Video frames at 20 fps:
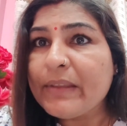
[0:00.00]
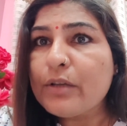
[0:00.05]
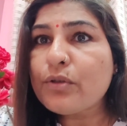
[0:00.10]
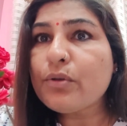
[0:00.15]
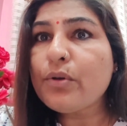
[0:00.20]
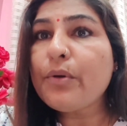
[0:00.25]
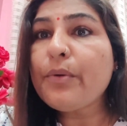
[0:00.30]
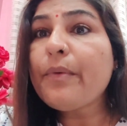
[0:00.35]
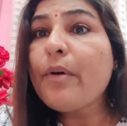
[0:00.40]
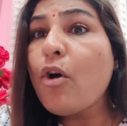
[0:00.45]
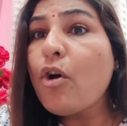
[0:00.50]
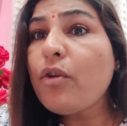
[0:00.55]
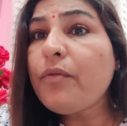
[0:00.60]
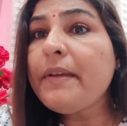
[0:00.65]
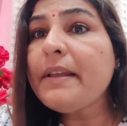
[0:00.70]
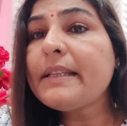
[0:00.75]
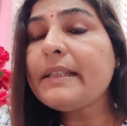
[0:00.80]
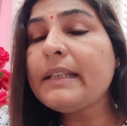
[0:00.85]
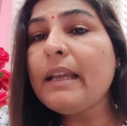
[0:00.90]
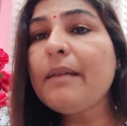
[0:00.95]
So
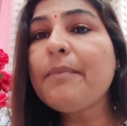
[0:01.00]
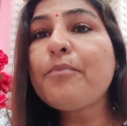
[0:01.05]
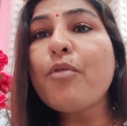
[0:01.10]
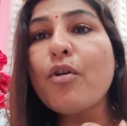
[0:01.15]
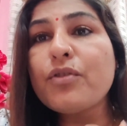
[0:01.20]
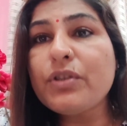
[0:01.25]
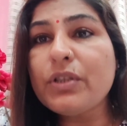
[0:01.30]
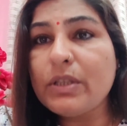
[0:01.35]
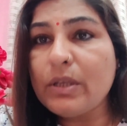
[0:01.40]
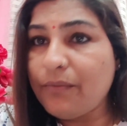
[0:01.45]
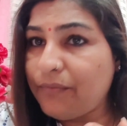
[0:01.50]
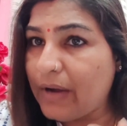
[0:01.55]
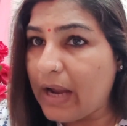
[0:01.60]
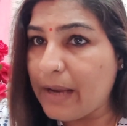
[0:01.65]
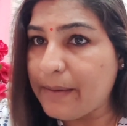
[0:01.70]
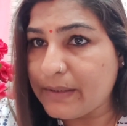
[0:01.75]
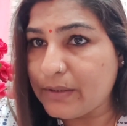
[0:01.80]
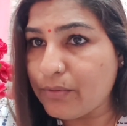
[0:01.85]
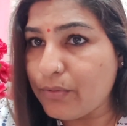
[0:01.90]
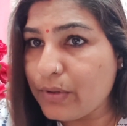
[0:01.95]
always say positive vibes.